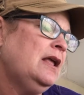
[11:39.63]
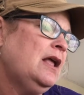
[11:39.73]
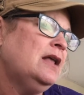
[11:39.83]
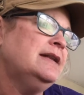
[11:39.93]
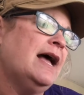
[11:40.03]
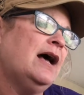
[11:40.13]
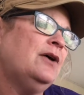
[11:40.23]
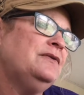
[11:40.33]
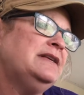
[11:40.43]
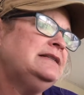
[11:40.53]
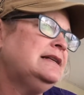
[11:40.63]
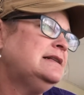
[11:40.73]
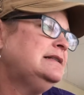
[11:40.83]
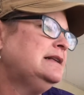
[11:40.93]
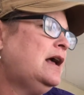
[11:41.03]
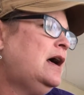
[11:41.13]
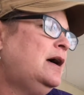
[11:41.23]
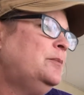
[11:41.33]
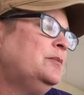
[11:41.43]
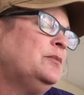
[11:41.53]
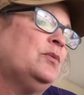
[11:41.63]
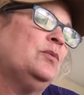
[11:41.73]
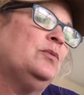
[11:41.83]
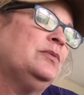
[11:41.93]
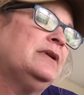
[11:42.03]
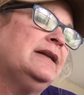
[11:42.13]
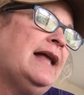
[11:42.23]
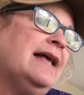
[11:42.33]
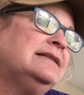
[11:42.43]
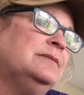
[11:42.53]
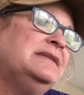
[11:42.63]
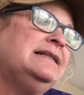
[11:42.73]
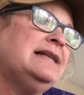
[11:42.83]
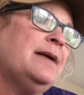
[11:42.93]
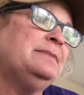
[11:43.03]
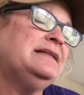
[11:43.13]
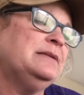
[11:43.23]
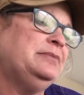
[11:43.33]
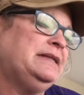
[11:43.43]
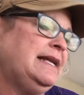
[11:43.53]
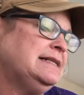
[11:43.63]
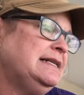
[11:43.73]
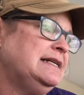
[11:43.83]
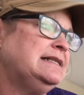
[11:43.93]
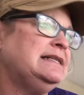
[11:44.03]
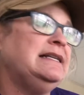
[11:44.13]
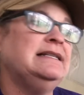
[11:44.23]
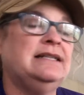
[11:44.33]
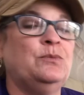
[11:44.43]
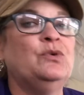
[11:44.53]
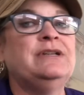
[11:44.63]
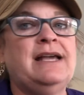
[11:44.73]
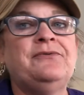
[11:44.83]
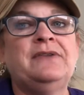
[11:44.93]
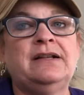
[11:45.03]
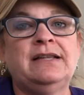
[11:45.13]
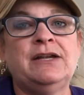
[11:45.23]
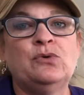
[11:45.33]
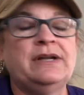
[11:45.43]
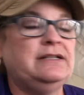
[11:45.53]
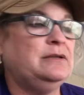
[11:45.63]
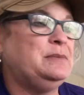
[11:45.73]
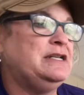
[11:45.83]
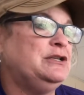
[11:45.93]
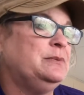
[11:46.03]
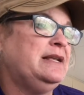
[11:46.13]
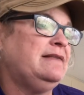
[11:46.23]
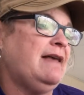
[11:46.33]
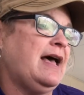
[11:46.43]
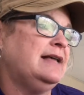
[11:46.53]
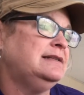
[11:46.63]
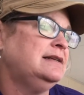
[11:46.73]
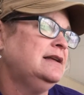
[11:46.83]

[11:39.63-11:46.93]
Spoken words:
Now this is has some steps to planting seeds, and we're definitely going to be doing that